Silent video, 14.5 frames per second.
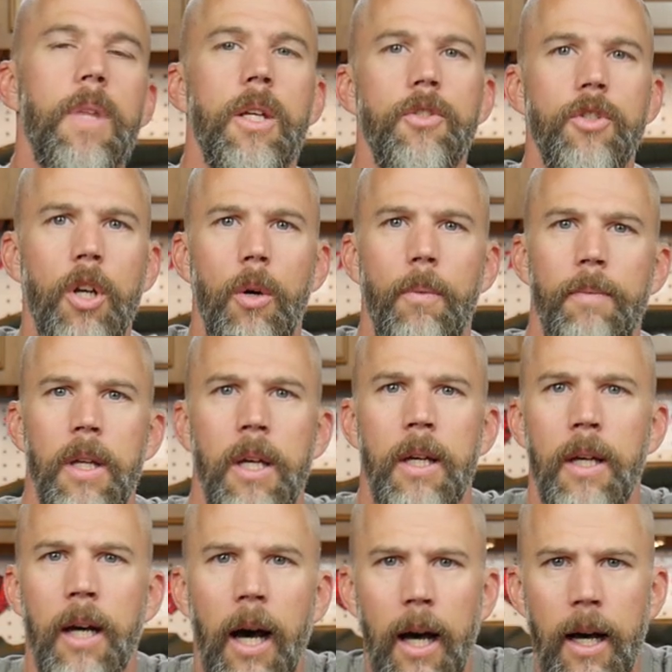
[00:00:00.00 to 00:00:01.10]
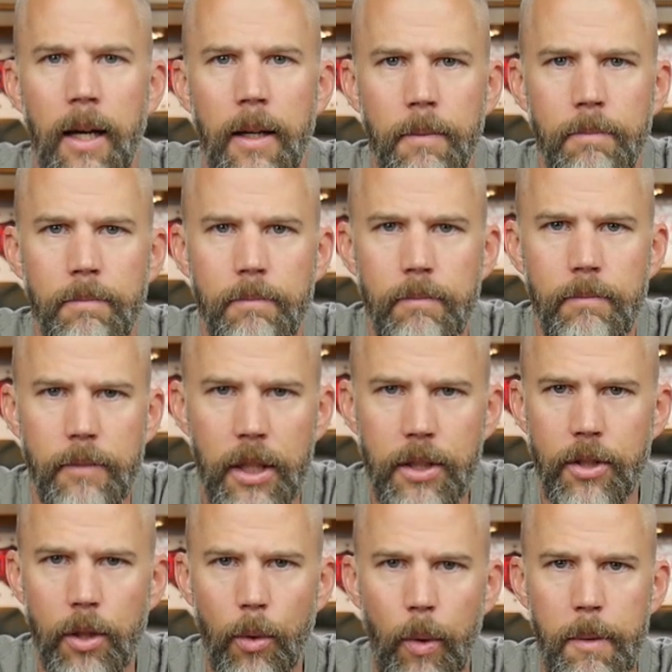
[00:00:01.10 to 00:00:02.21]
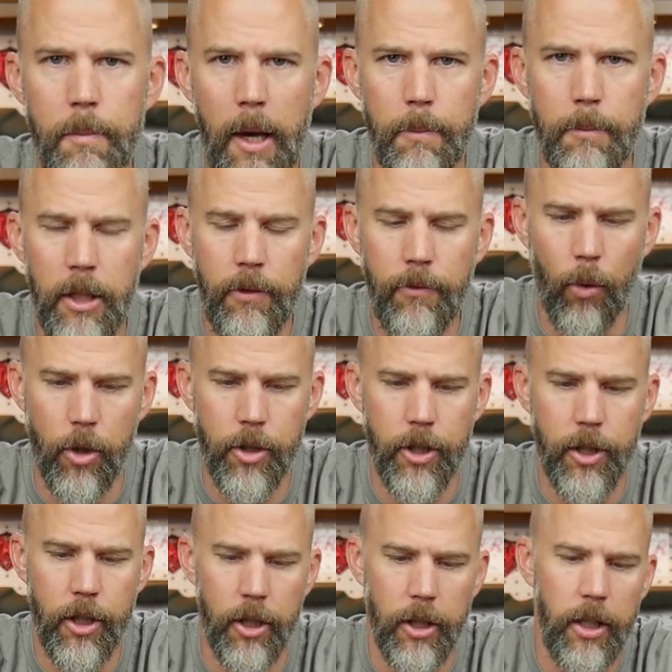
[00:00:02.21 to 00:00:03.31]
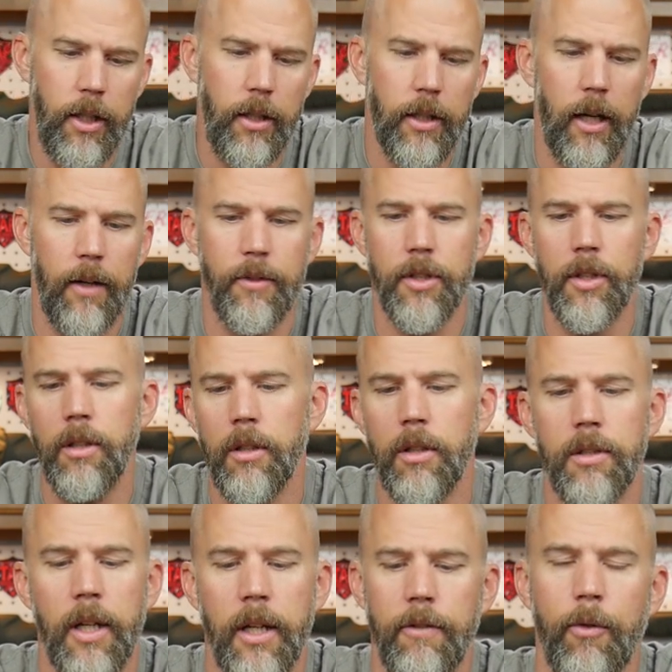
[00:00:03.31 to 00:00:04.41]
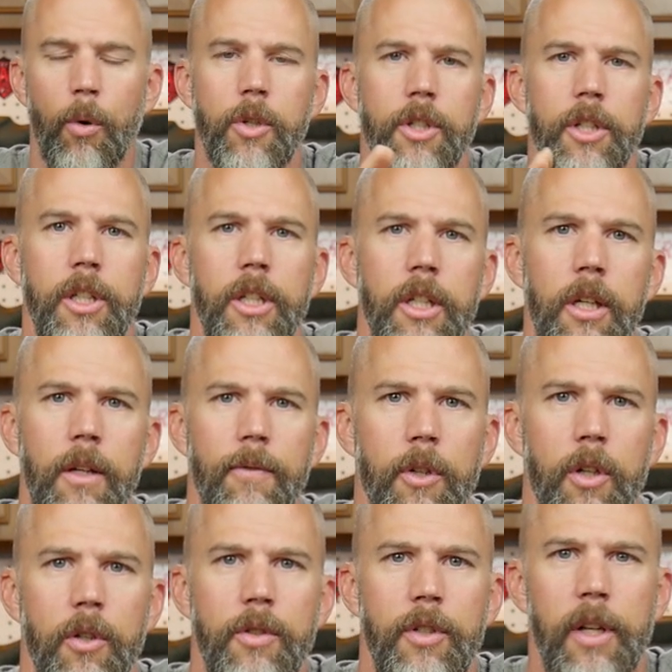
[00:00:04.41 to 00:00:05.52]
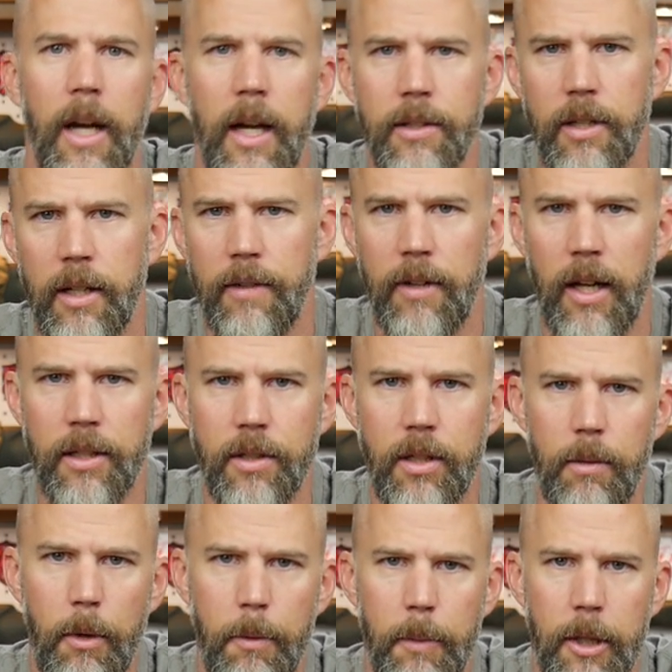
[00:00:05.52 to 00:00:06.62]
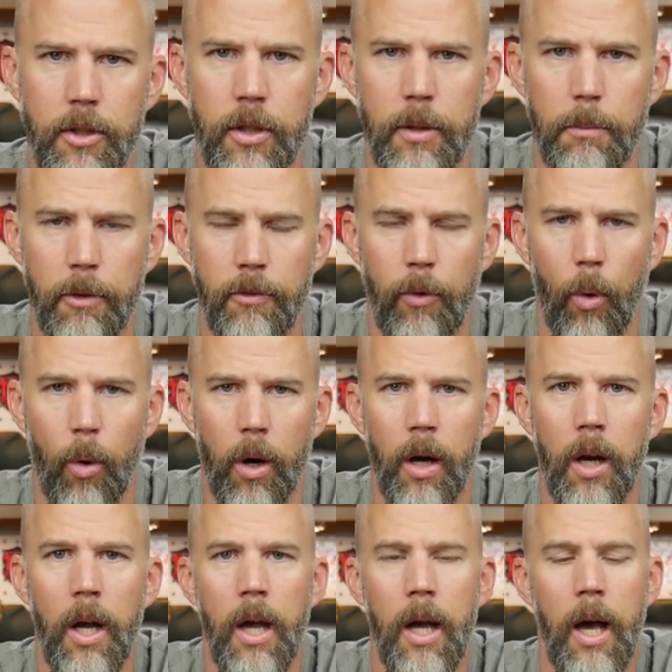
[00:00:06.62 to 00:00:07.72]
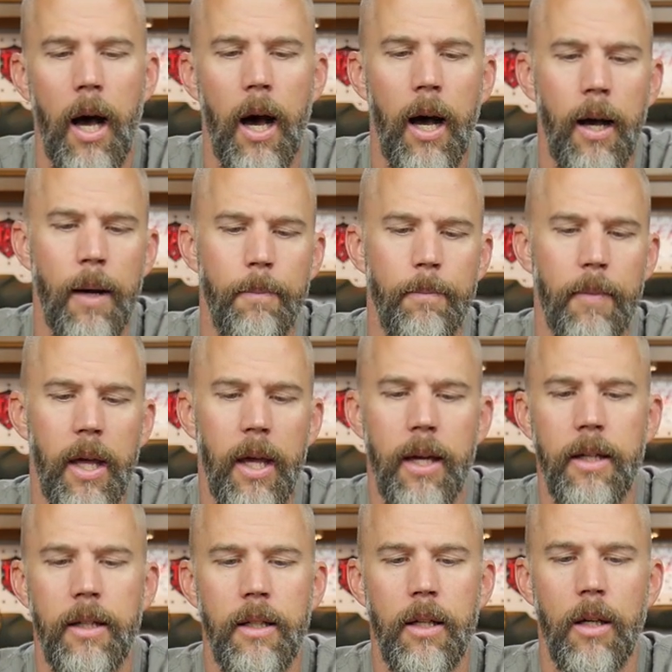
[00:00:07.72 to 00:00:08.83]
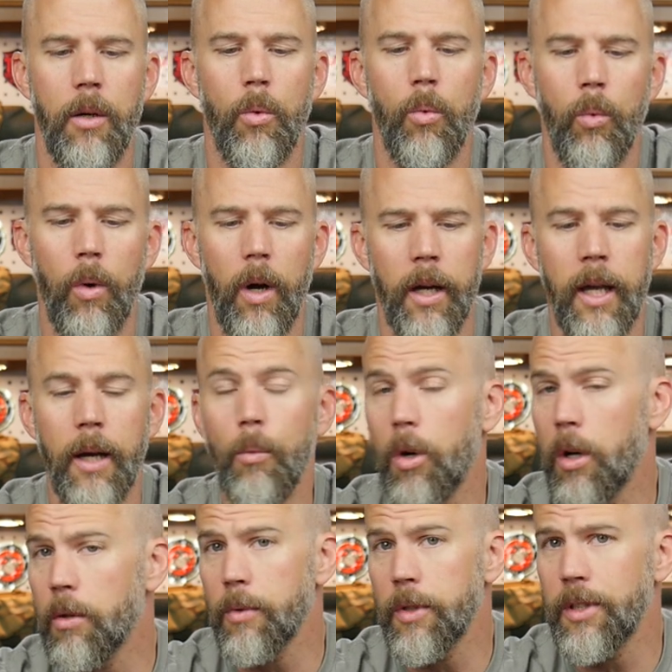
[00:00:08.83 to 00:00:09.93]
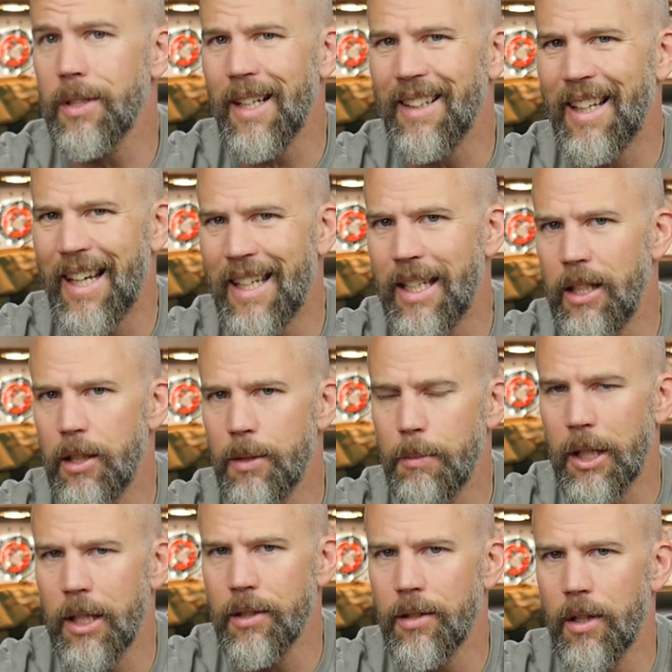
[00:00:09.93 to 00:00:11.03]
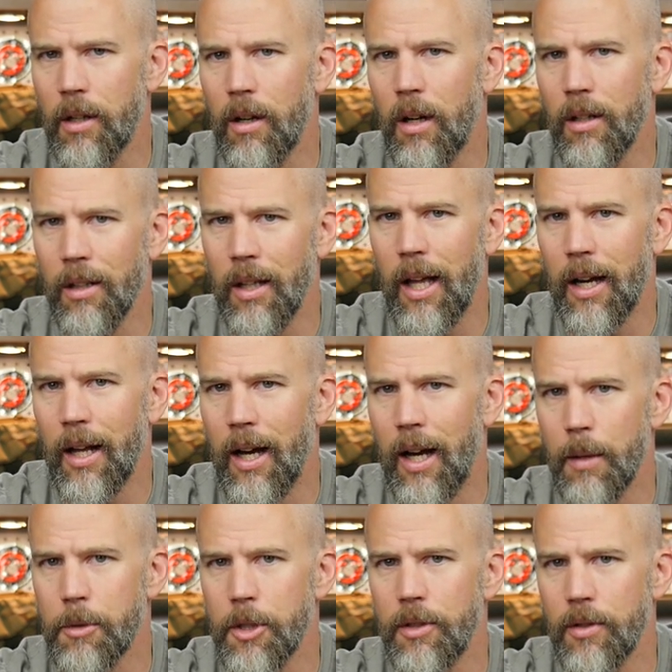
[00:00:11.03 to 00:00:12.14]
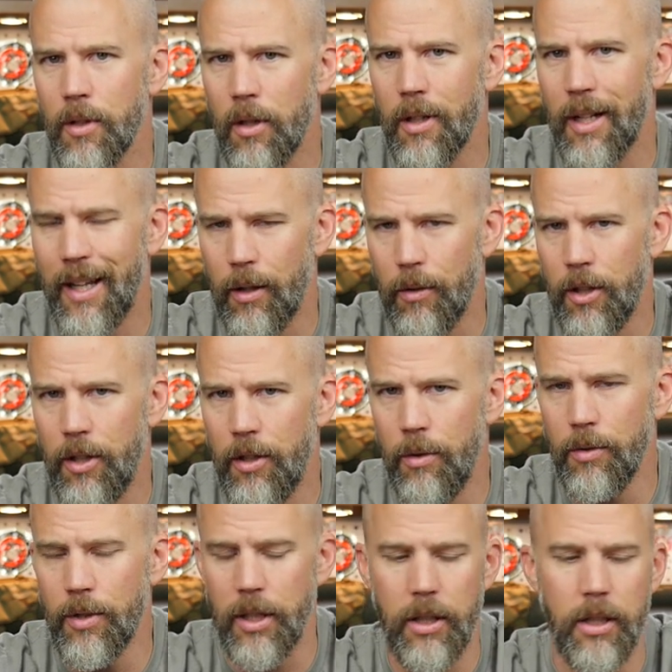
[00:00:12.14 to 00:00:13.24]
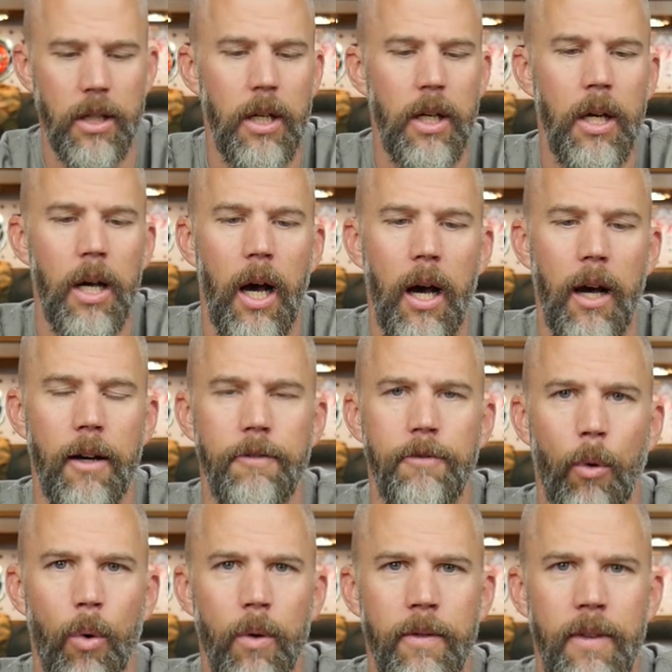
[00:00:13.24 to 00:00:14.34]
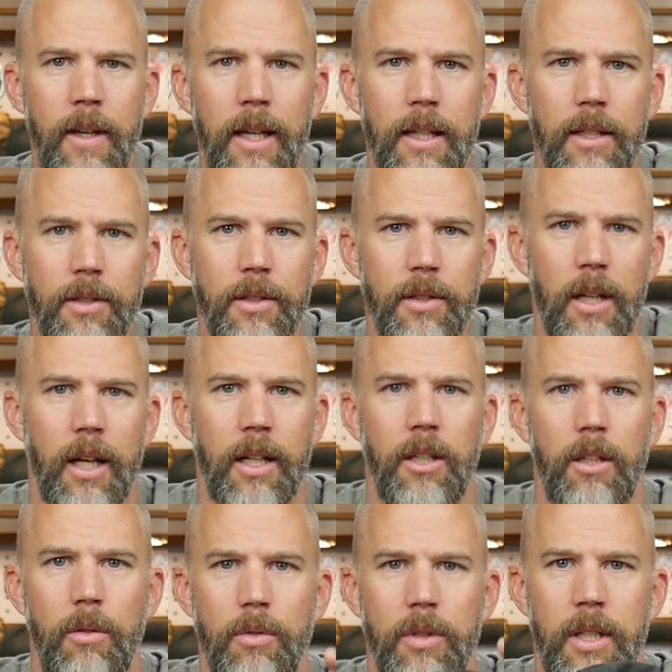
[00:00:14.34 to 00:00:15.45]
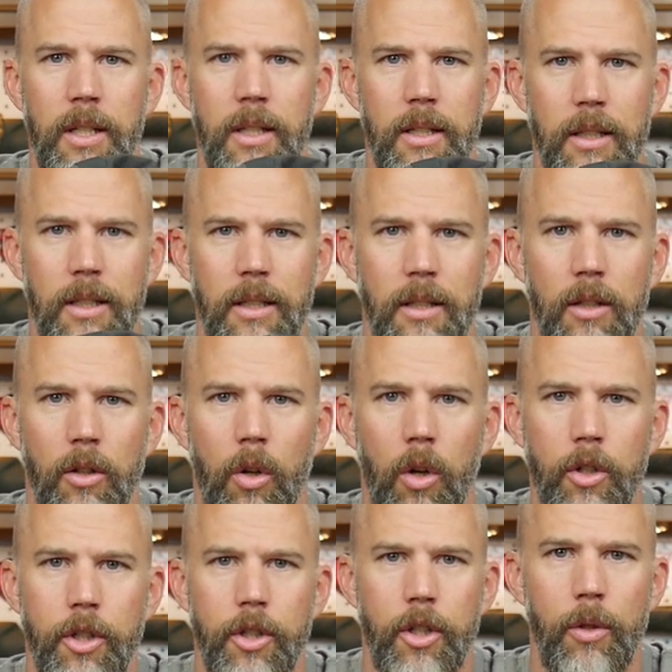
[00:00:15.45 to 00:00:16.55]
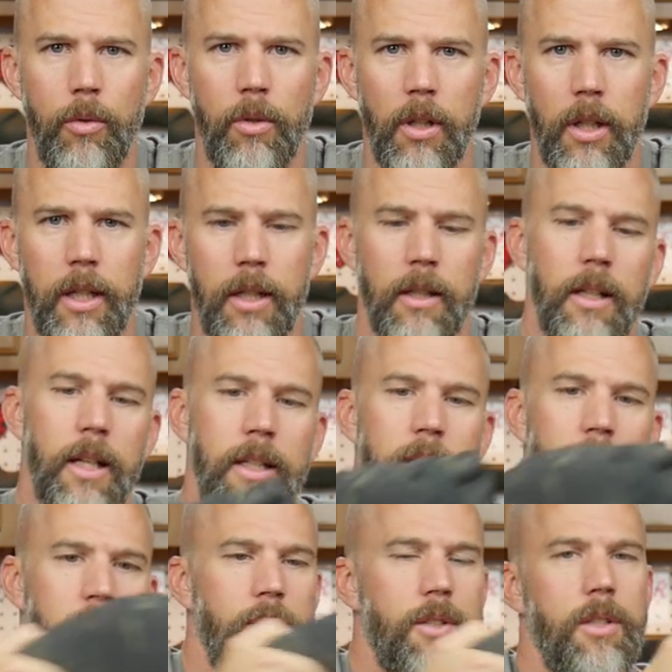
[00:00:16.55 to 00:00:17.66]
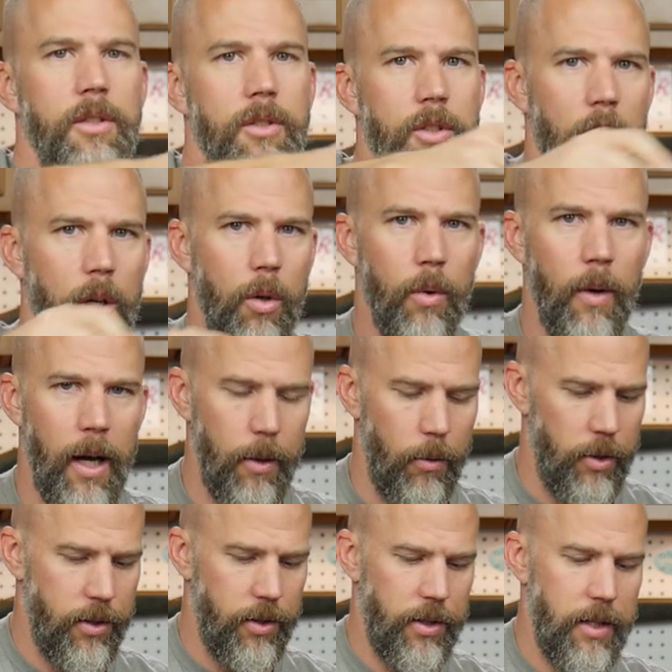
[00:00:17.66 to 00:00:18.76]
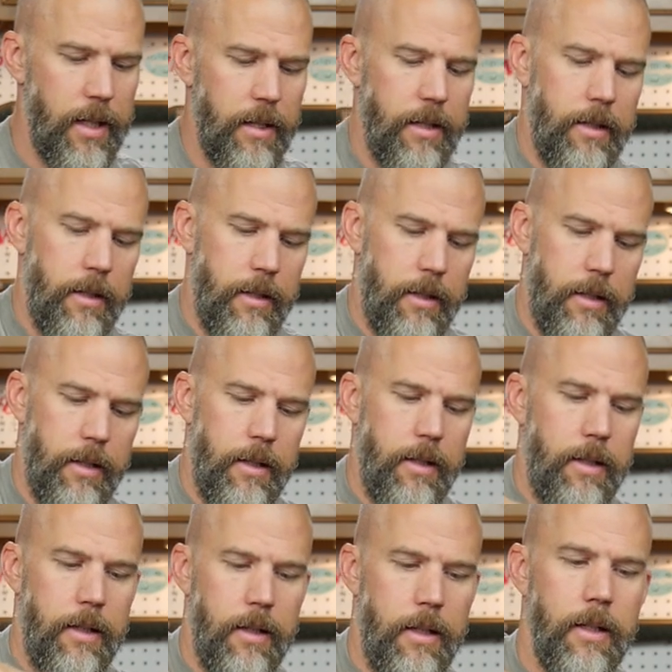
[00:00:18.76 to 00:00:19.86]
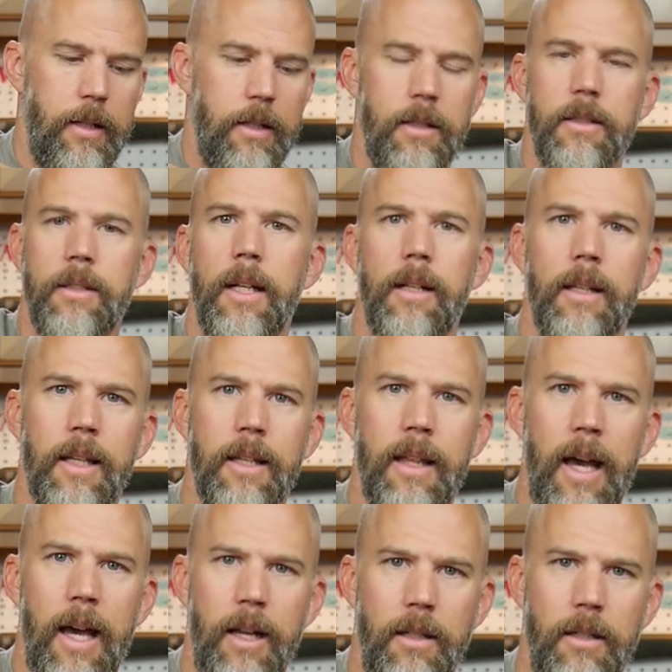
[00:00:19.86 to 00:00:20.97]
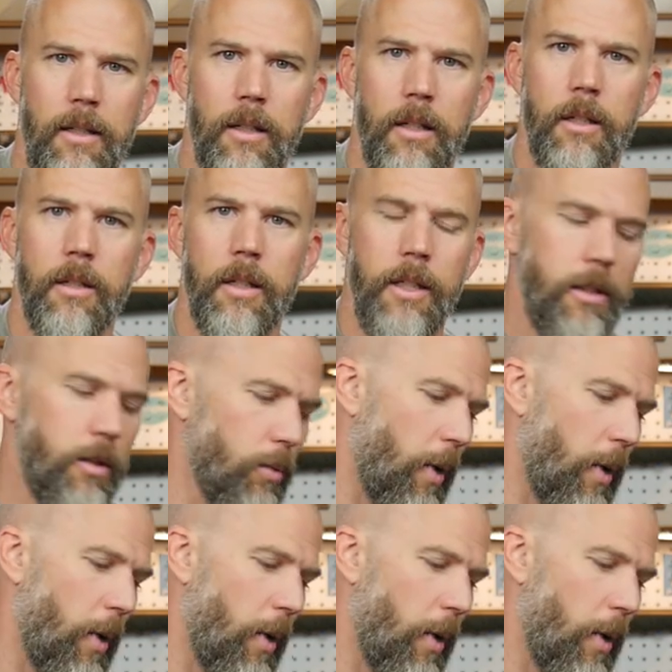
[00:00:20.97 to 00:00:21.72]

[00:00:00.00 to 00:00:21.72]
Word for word: So um, this is the Wiebad Mini Fortune Cookie. Obviously, it looks like a fortune cookie for those of you guys that have not seen me mention it before. Um, and again, one of the reasons I like it is because there are a lot of options on how to use it. Uh, for this, I used it longitudinally like this. So I would set, set it like that underneath the